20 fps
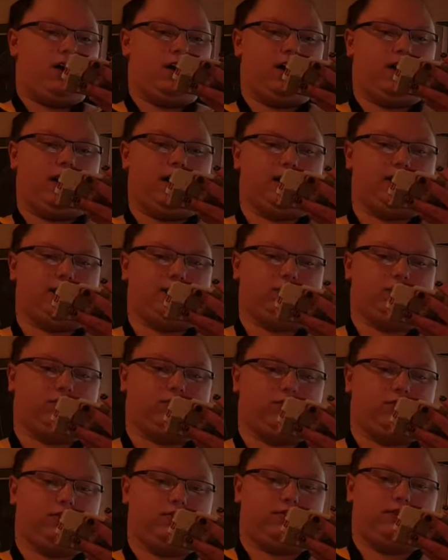and its
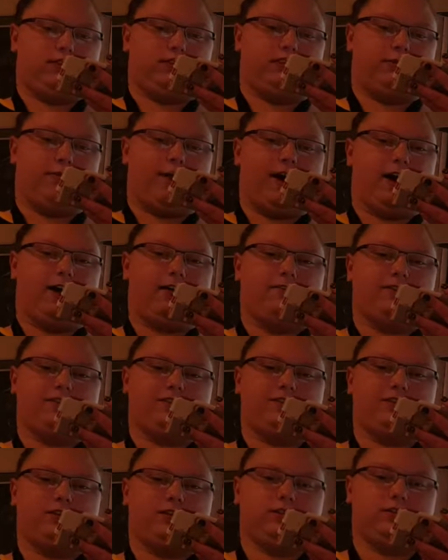crew inspired
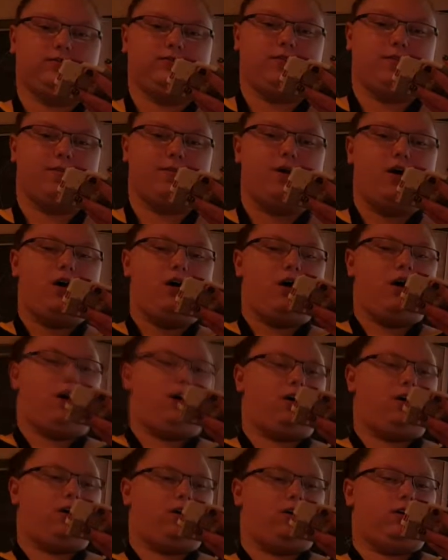visitors from
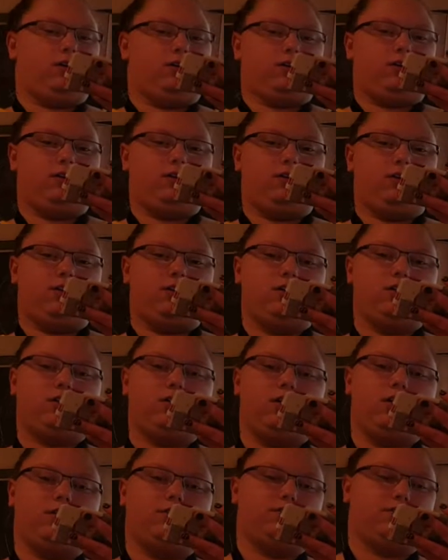all
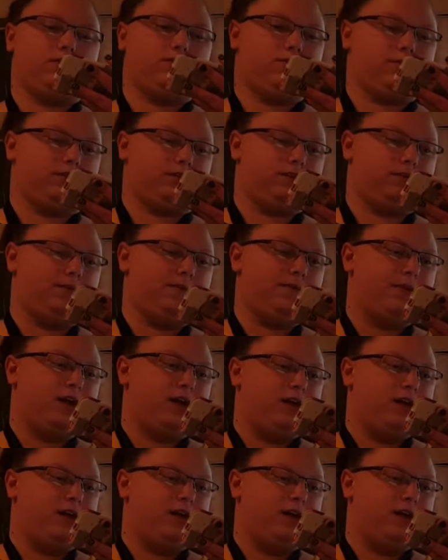over the world.